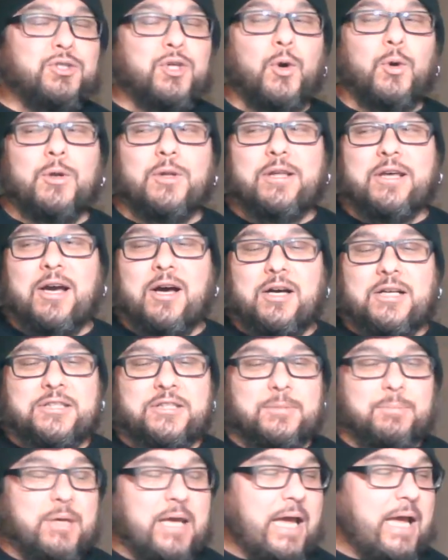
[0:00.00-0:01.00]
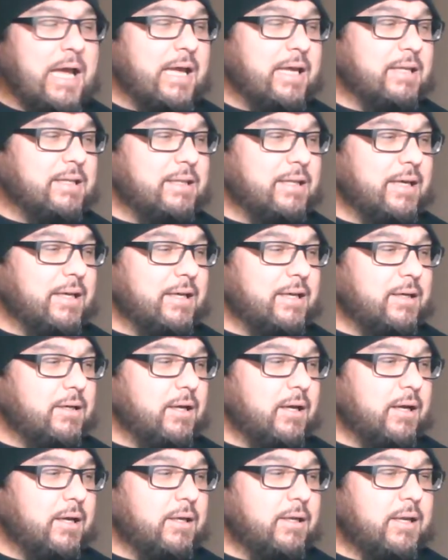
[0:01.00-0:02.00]
Totally awesome guy,
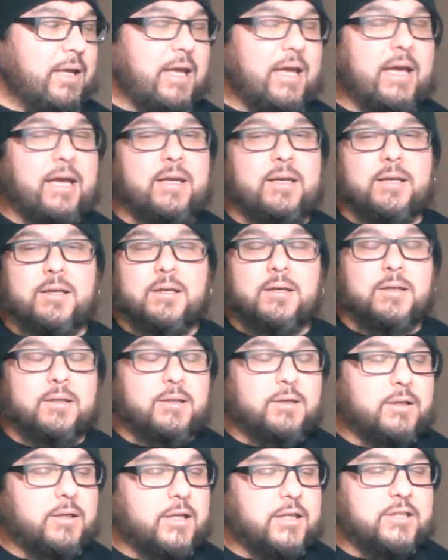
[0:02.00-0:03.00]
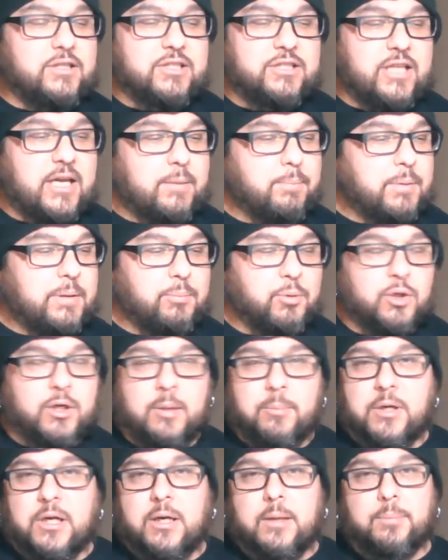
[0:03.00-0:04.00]
like, he just had people
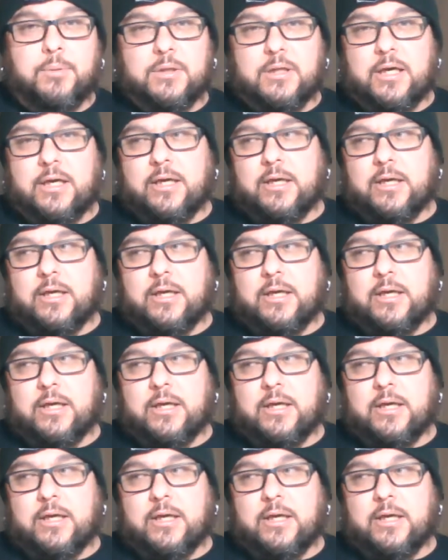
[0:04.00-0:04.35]
coming up and